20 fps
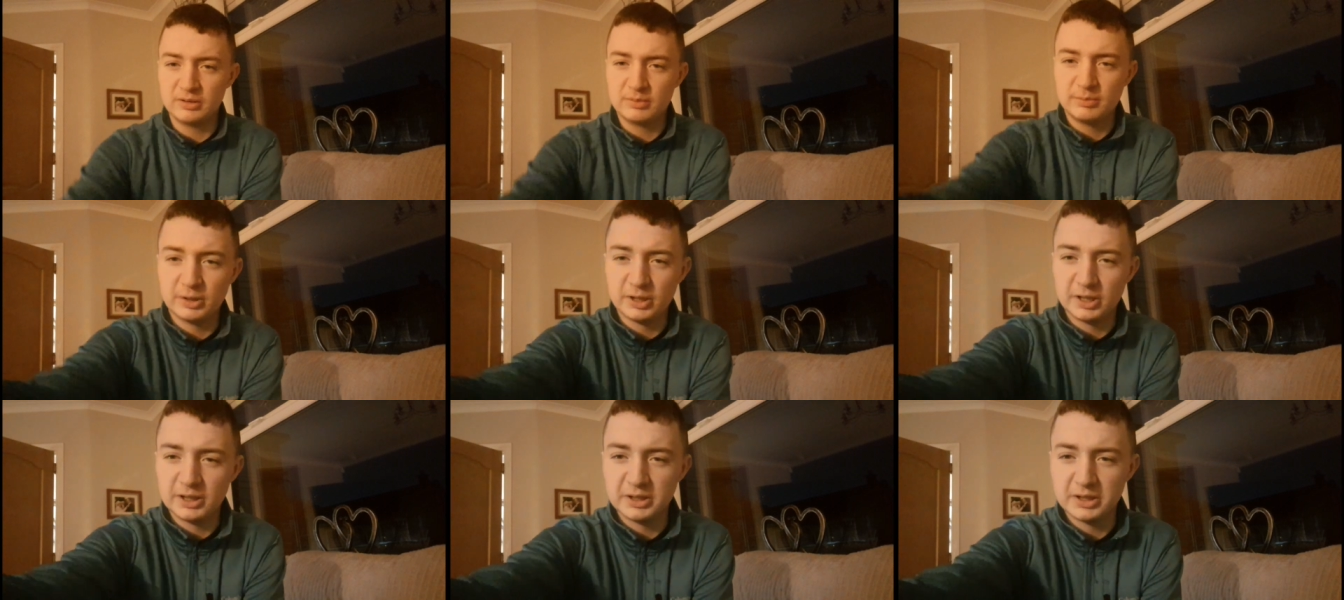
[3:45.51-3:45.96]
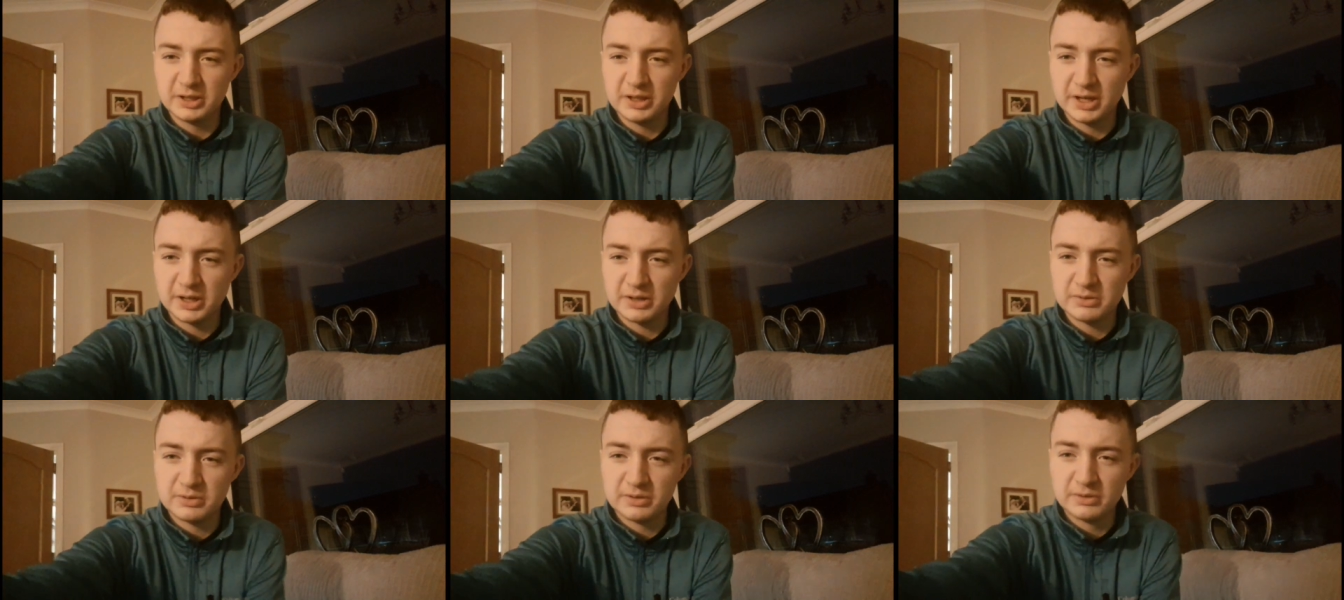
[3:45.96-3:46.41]
But in the
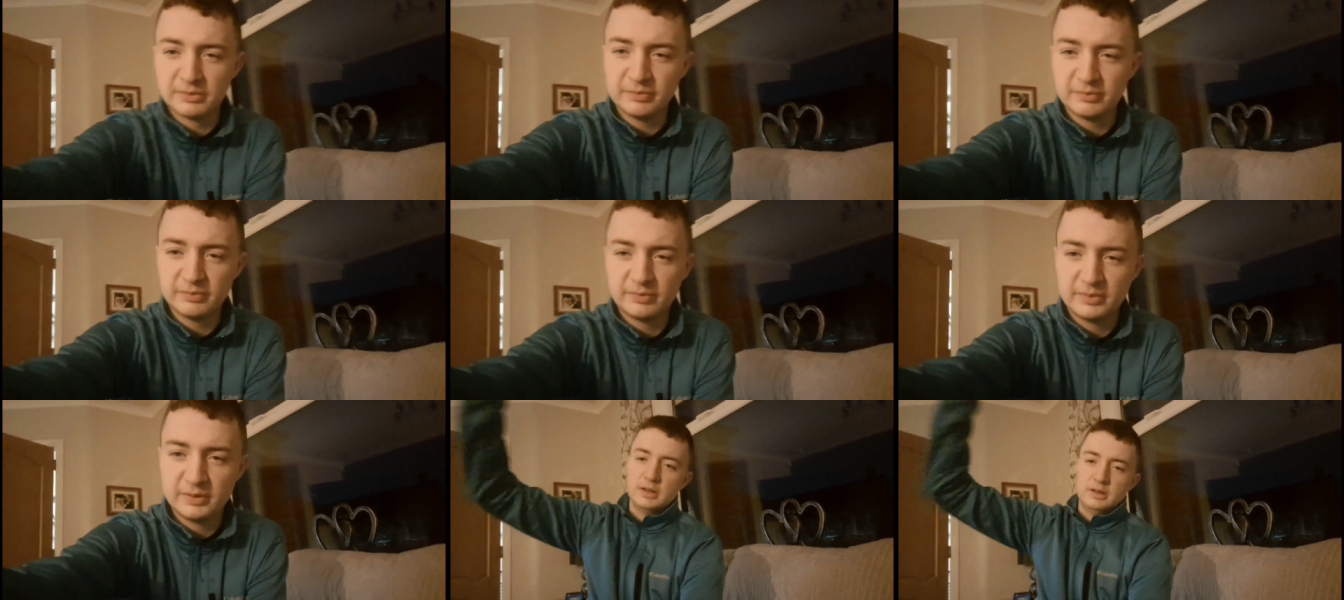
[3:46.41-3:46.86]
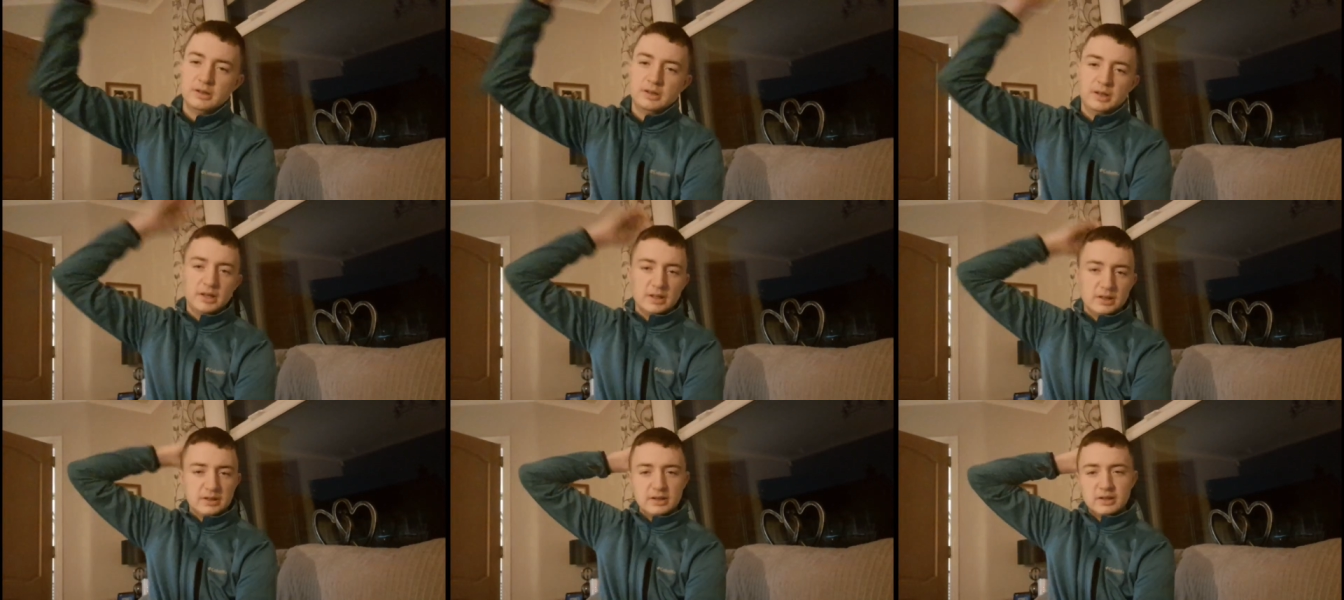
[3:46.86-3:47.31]
next one.
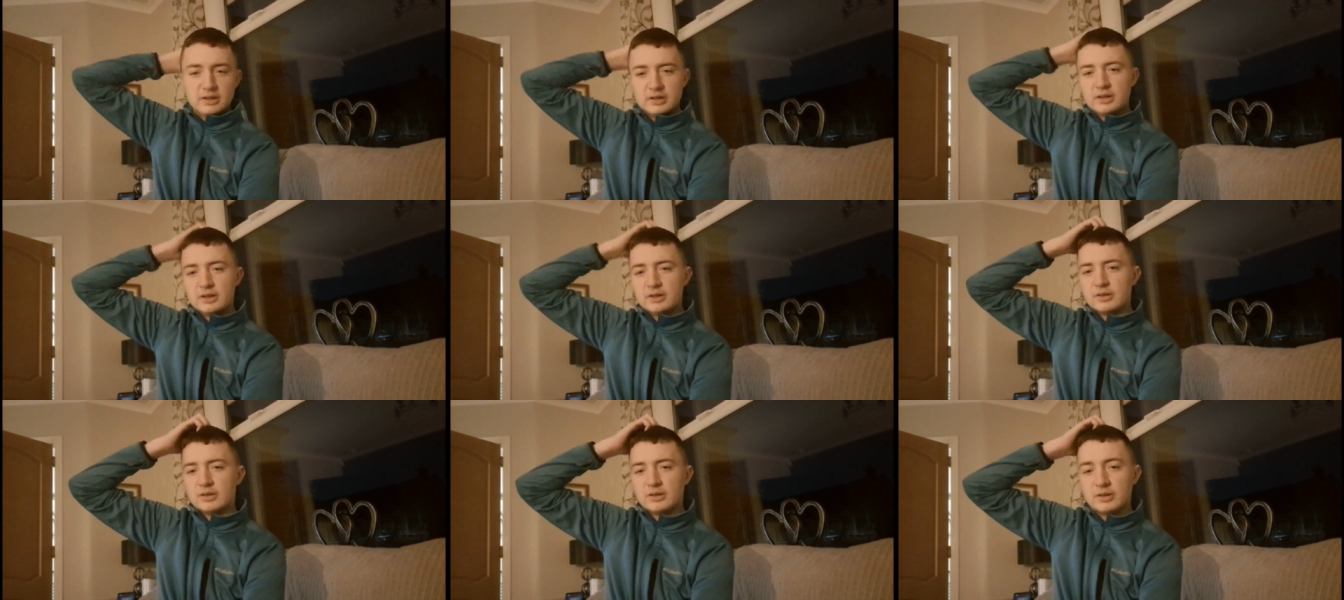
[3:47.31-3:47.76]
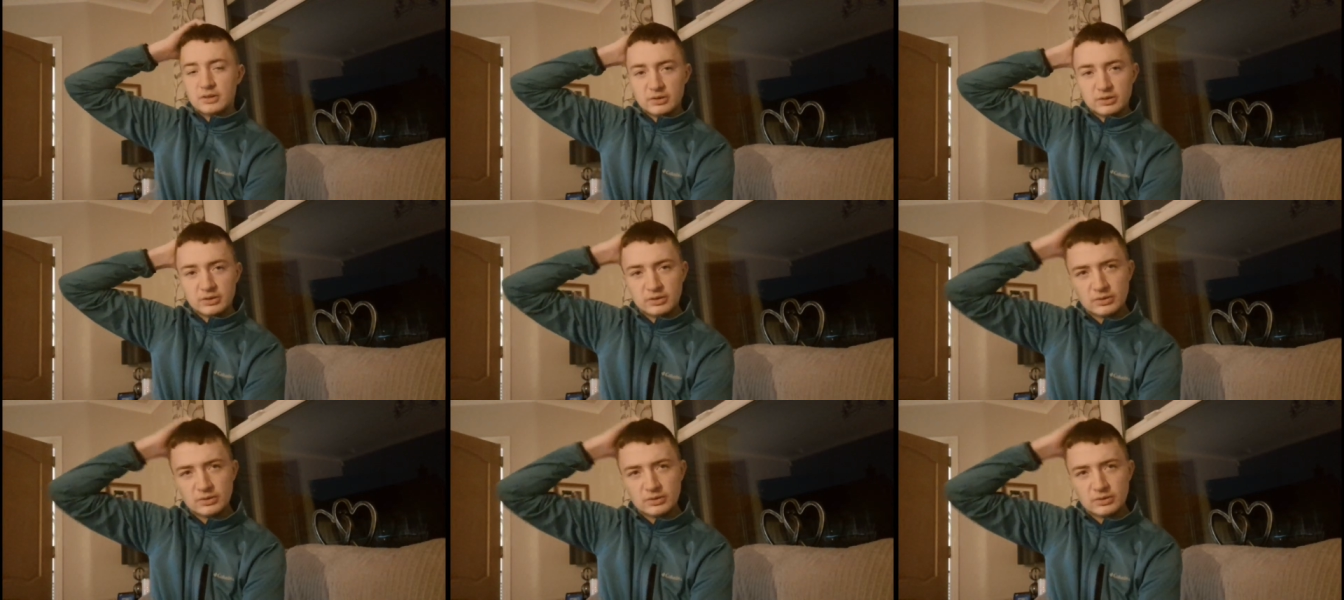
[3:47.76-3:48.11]
Into the